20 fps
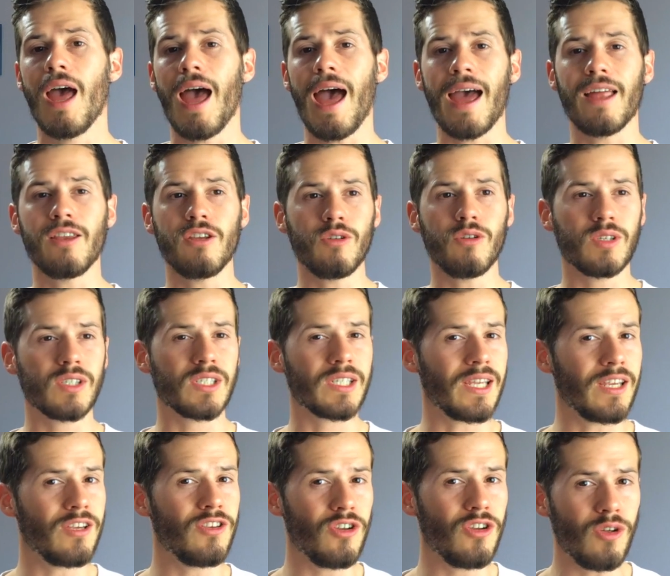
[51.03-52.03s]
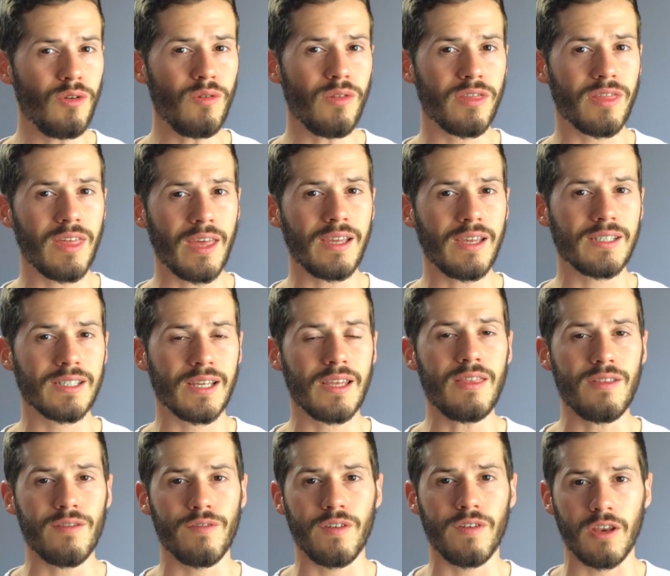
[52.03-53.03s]
and you see new things in
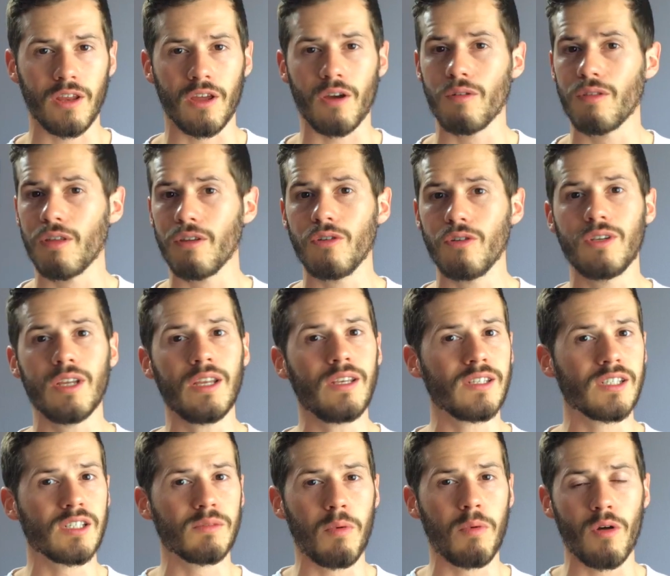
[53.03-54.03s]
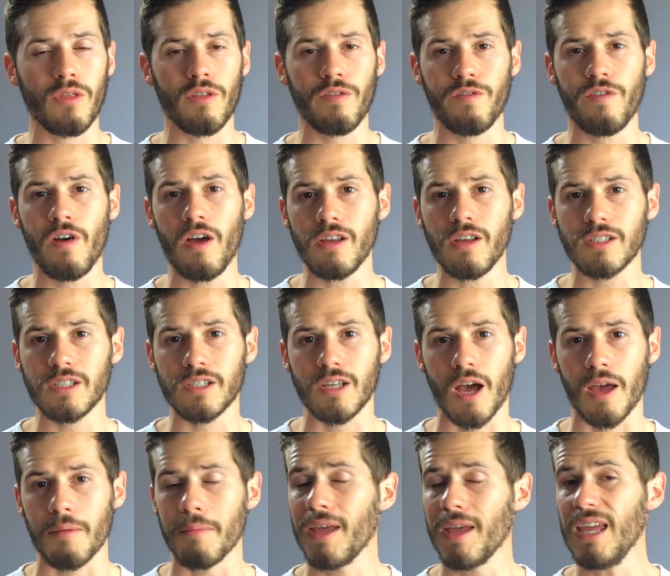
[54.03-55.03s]
the video that you didn't spot the first
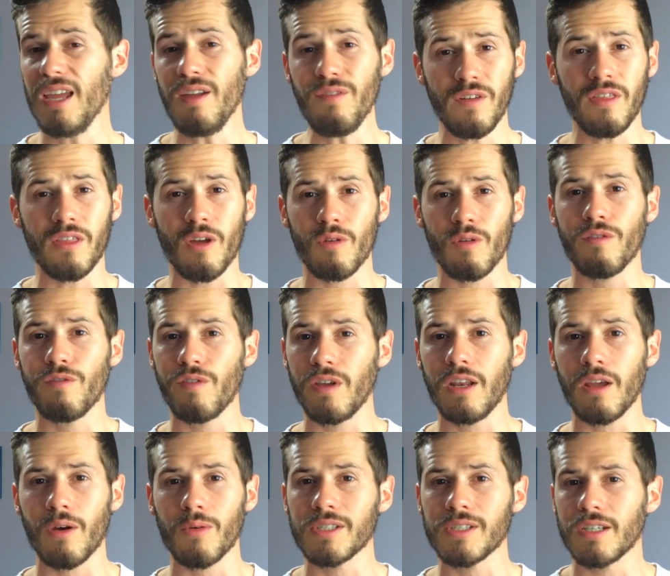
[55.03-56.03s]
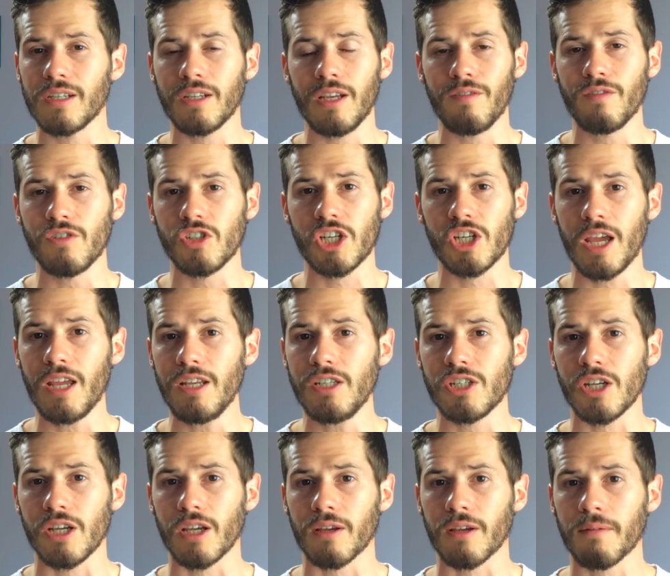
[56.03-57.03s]
time, even though the video isn't even
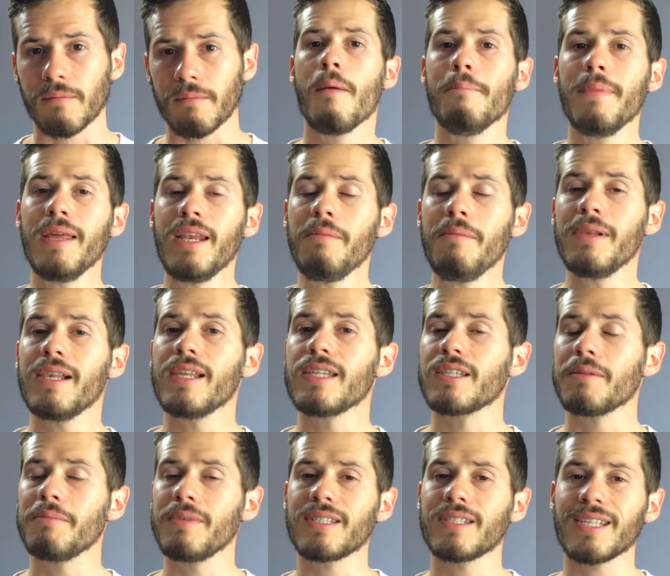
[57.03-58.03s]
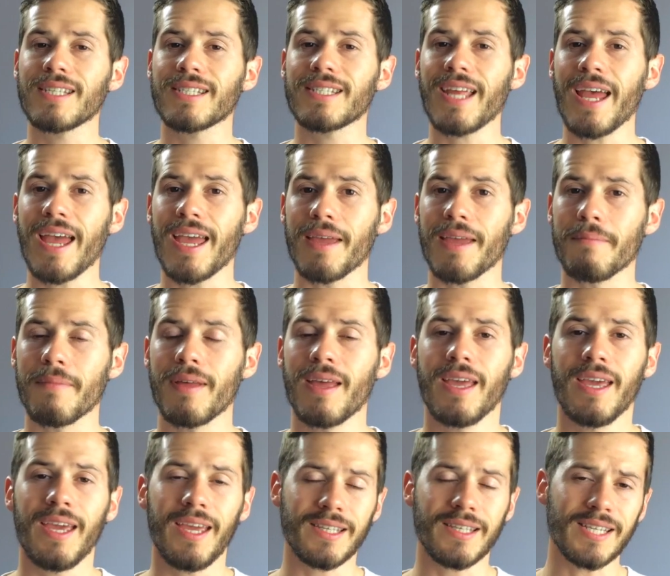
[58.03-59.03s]
changing. Minimalism is the same.
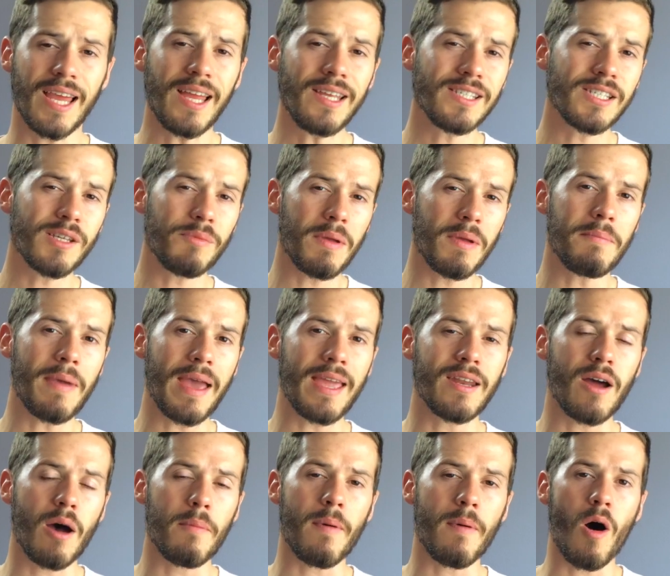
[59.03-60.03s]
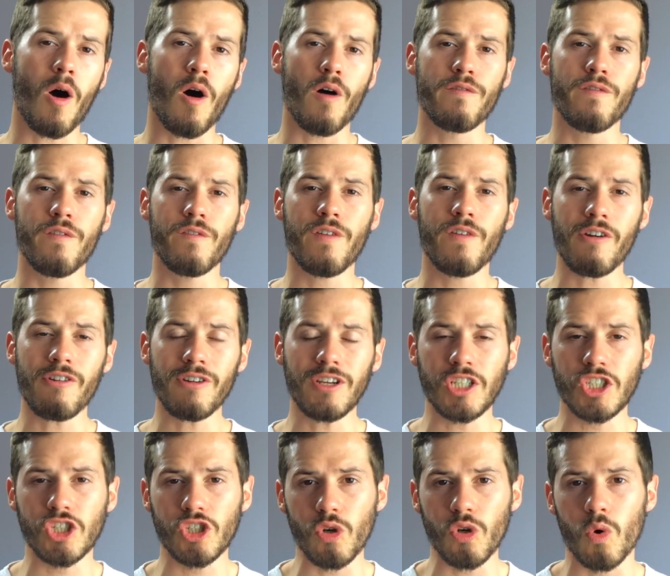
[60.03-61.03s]
It tends to be made up of very
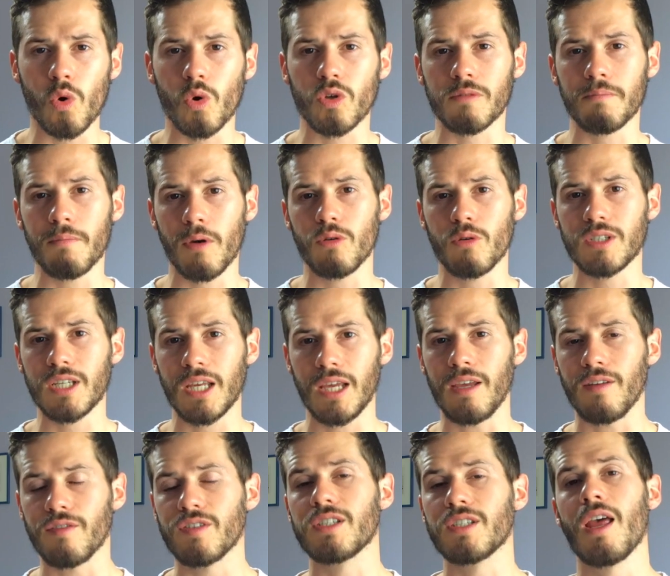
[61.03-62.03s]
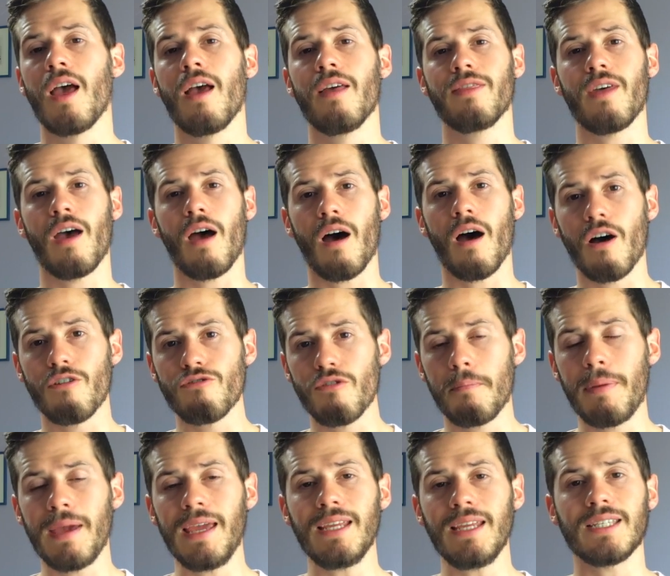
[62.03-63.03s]
short motifs that are
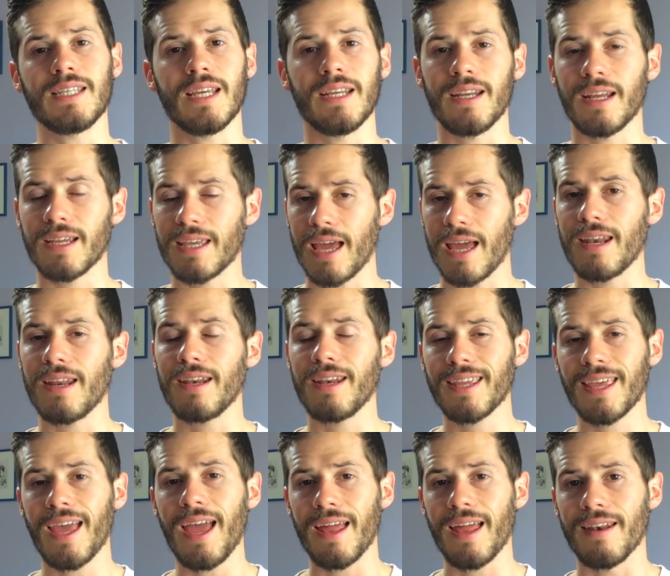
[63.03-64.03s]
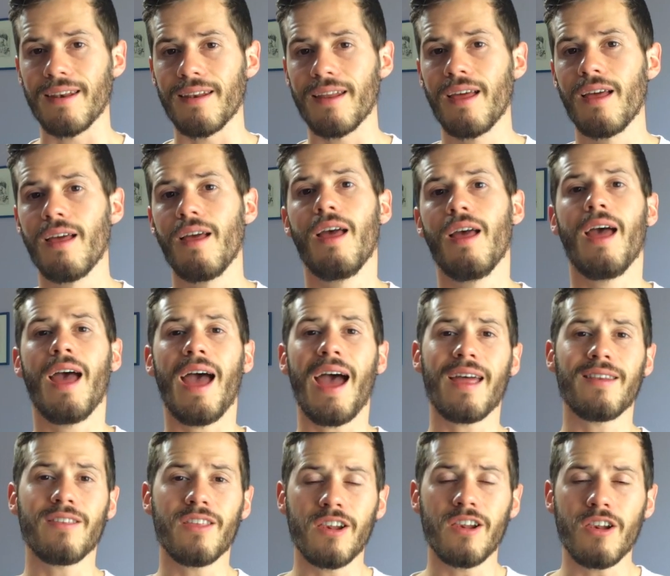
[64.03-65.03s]
repeated again and again. And the